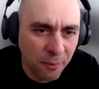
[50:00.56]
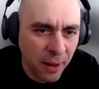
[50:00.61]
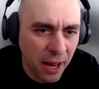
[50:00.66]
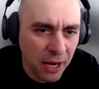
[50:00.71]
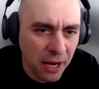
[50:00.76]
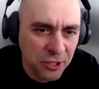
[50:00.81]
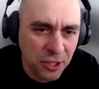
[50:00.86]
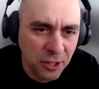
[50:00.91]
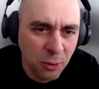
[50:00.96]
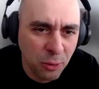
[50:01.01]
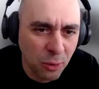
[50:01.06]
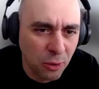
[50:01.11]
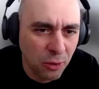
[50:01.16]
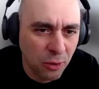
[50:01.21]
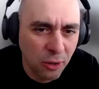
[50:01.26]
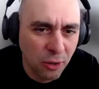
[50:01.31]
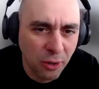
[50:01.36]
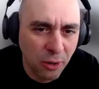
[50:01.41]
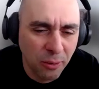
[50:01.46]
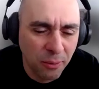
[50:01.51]
from
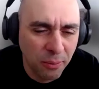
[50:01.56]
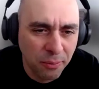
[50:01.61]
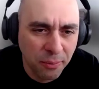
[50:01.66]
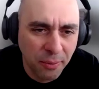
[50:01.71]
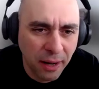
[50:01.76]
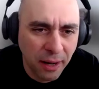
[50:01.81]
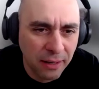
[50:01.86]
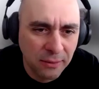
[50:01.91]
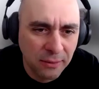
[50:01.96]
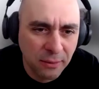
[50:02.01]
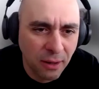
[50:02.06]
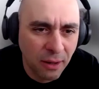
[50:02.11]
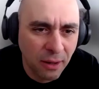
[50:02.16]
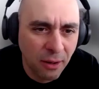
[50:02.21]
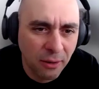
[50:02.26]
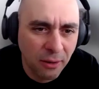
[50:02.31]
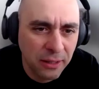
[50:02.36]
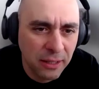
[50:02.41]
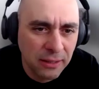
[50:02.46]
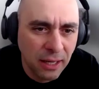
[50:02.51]
HashiCorp, right? So
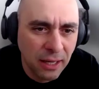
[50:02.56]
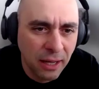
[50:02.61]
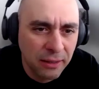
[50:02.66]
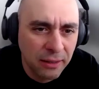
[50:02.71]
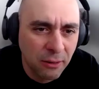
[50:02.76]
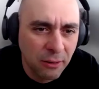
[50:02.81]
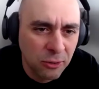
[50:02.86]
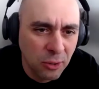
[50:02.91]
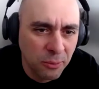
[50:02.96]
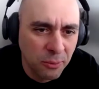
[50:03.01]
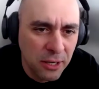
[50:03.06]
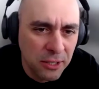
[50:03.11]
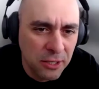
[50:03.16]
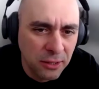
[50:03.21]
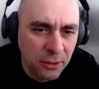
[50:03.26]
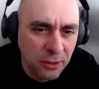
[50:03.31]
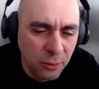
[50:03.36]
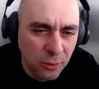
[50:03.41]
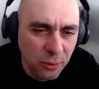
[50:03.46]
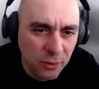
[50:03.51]
all these other
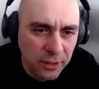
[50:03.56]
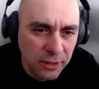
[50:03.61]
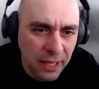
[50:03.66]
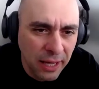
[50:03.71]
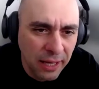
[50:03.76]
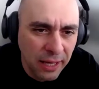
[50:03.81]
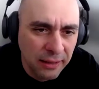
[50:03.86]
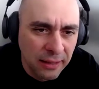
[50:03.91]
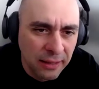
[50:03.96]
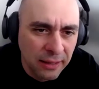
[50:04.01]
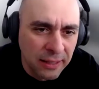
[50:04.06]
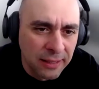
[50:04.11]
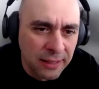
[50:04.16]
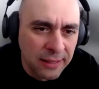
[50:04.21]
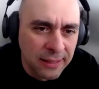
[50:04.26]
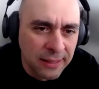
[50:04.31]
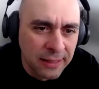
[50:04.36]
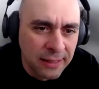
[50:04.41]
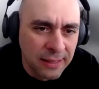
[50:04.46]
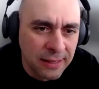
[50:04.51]
automation tools that
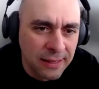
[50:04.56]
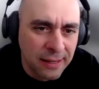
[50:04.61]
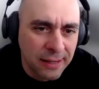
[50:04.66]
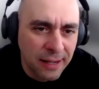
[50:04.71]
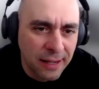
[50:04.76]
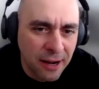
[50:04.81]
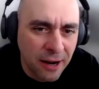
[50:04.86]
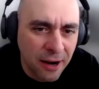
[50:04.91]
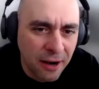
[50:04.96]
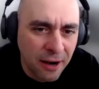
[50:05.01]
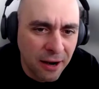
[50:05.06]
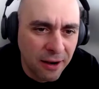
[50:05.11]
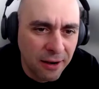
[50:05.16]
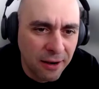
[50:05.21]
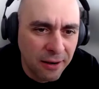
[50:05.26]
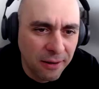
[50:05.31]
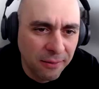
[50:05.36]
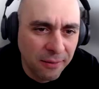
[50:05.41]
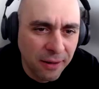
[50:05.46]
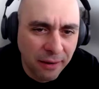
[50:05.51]

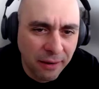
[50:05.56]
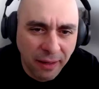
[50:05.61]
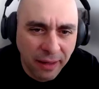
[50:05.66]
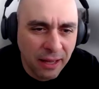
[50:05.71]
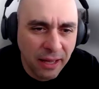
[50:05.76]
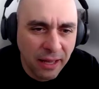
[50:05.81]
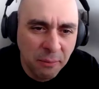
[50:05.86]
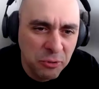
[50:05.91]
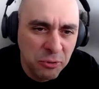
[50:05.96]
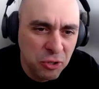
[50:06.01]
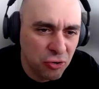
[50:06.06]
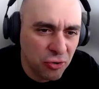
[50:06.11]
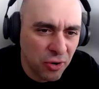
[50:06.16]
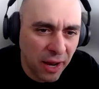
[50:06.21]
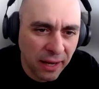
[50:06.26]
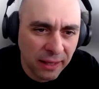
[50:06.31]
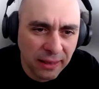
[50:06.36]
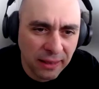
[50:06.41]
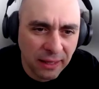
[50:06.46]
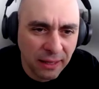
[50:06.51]
are kind of like
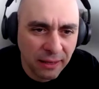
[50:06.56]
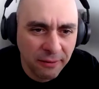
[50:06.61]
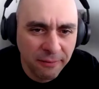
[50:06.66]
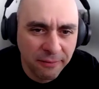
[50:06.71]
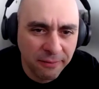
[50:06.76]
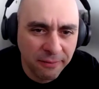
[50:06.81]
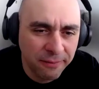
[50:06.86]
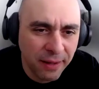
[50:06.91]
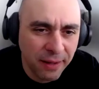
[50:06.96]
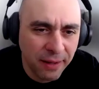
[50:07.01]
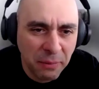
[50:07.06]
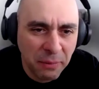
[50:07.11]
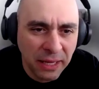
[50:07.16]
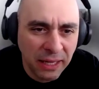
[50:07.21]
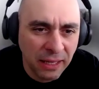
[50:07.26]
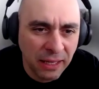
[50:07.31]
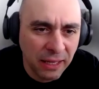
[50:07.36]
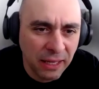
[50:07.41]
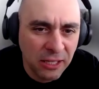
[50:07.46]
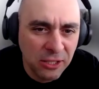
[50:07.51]
extracting and
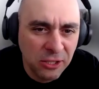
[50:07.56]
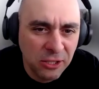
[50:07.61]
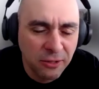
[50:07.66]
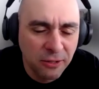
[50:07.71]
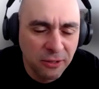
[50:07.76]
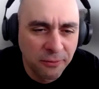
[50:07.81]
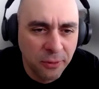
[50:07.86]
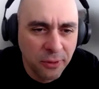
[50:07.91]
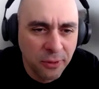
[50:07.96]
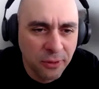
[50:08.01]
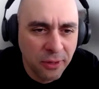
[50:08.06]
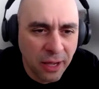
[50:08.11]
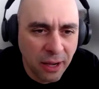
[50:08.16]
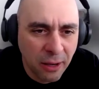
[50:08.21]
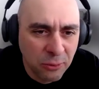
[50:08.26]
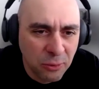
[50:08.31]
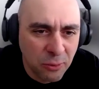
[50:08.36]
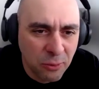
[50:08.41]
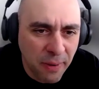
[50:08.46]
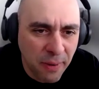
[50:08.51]
making it easier for you on
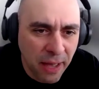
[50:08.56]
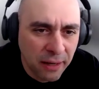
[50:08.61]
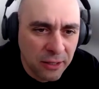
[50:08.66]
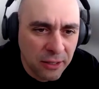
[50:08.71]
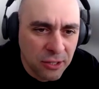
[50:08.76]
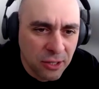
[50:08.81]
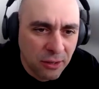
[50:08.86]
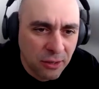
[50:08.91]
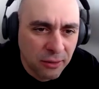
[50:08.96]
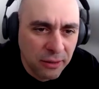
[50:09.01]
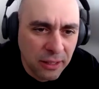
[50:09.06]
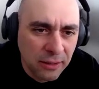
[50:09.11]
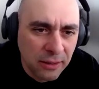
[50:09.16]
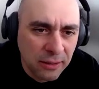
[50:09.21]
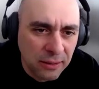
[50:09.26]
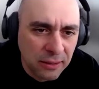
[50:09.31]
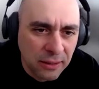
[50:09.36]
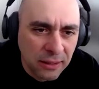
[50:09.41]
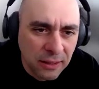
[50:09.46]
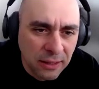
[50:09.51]
how to manage all
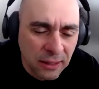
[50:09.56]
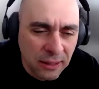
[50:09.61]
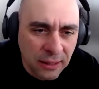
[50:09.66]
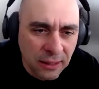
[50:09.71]
this